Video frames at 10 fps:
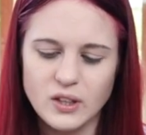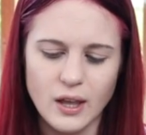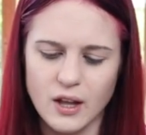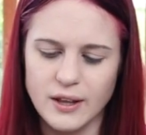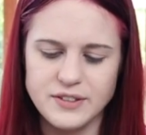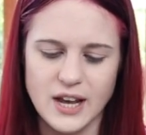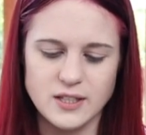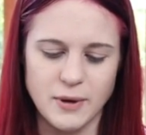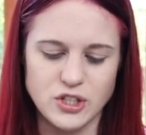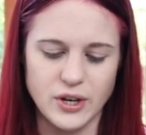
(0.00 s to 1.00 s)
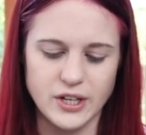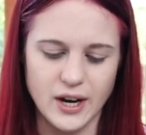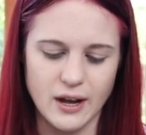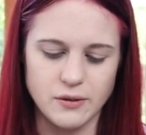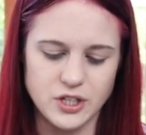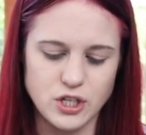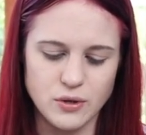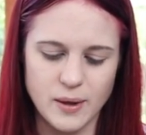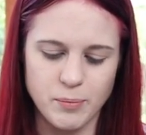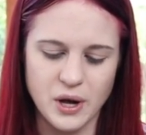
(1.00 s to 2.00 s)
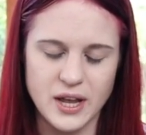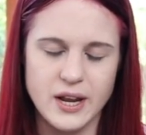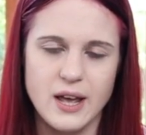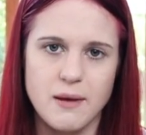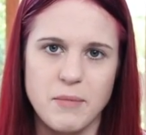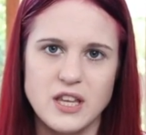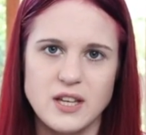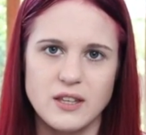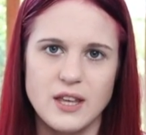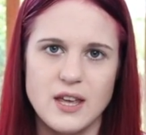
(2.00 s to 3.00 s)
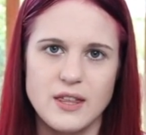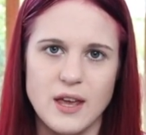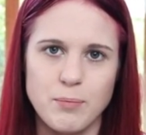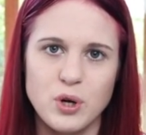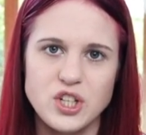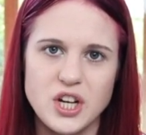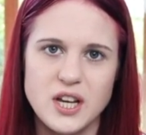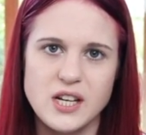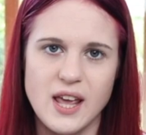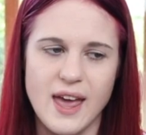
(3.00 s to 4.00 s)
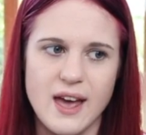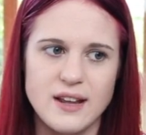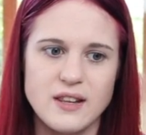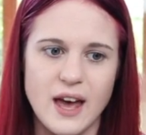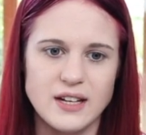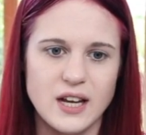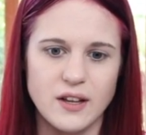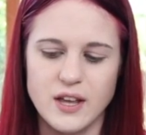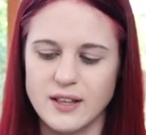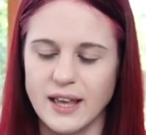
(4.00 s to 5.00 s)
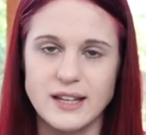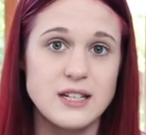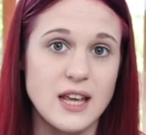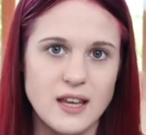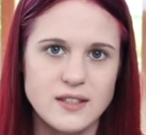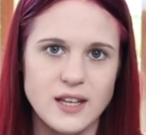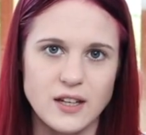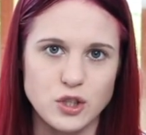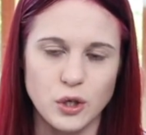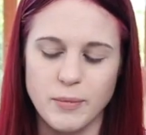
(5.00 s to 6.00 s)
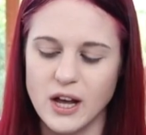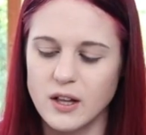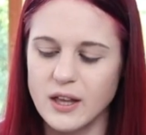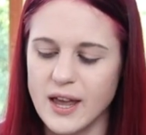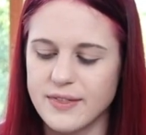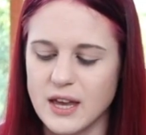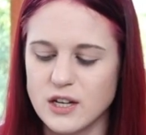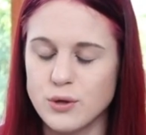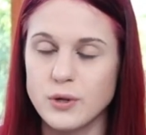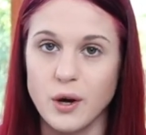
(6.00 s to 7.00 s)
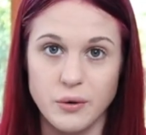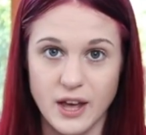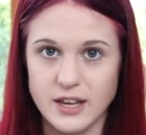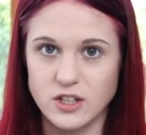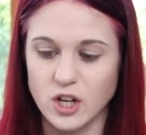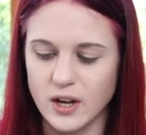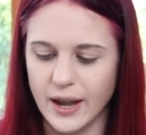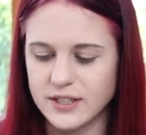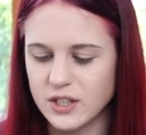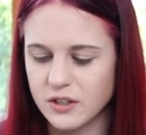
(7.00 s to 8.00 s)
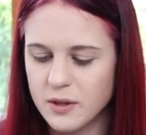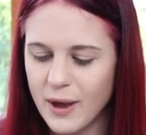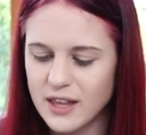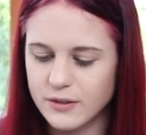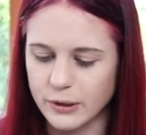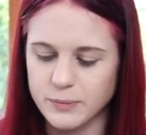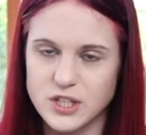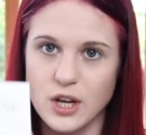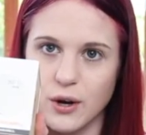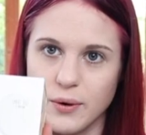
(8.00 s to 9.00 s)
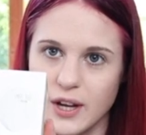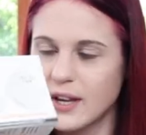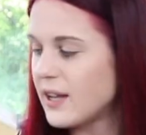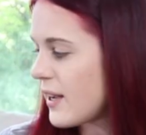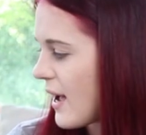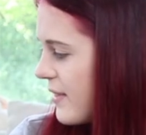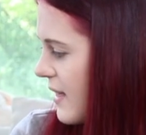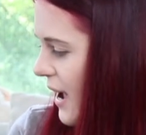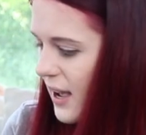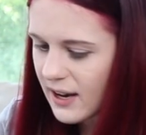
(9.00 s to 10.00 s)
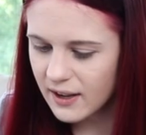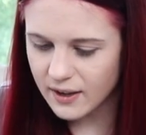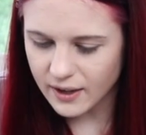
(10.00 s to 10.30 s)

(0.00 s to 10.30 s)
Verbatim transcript: I'll have to ask my trainer how to do it, but basically they push it and that tell it like dings like a doorbell and then you know that your dog has to go to the bathroom. So got that.